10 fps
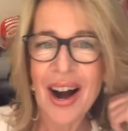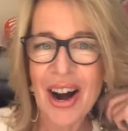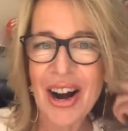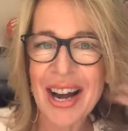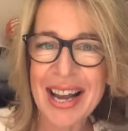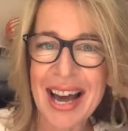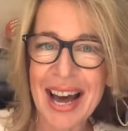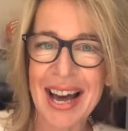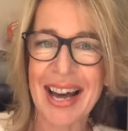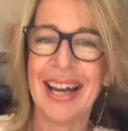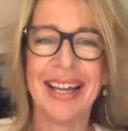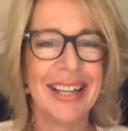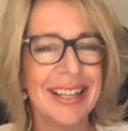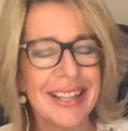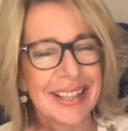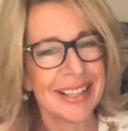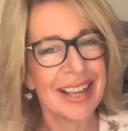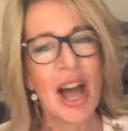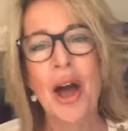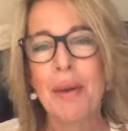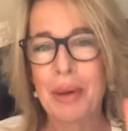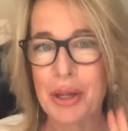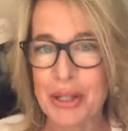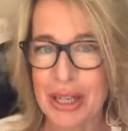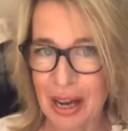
high hair because